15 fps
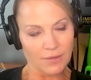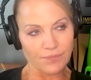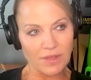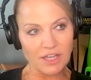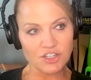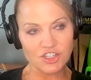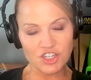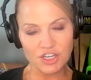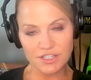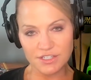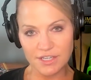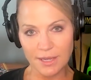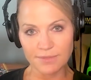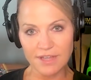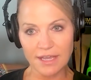It just
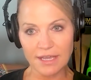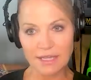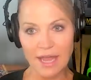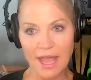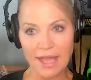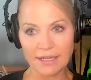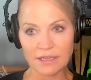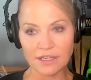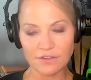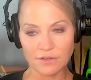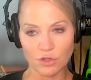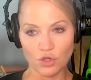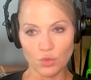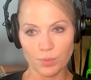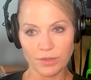seems like an endless
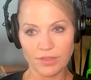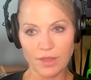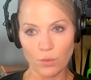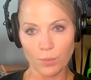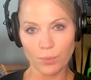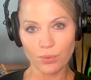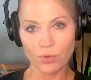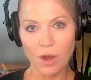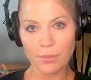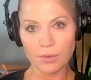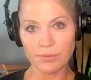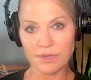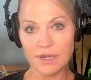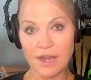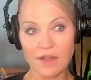loop that we're
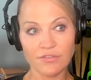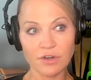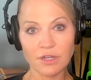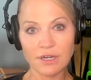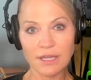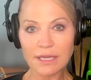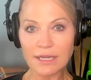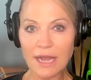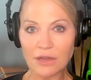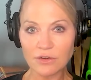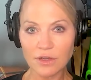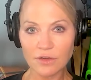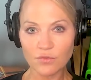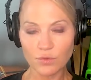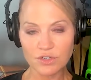probably never going to get out
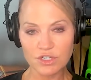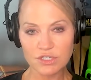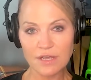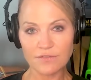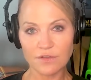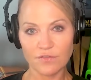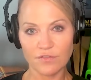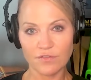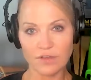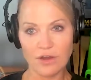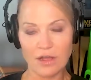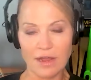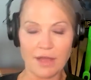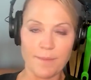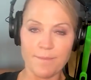of. We just have to figure
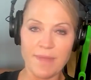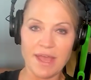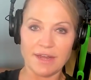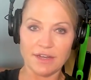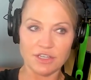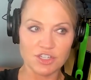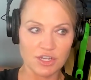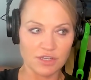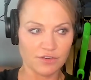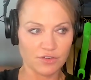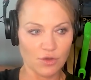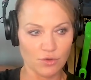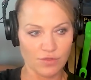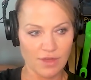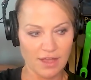out how to manage. And
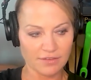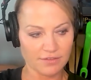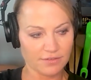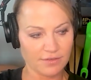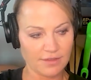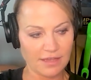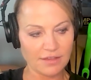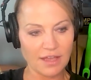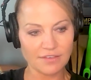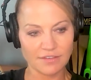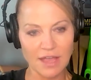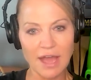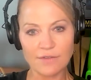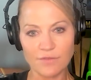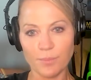so that's that. It's
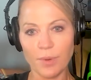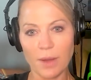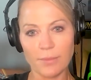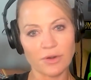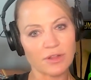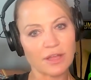kind of a bummer.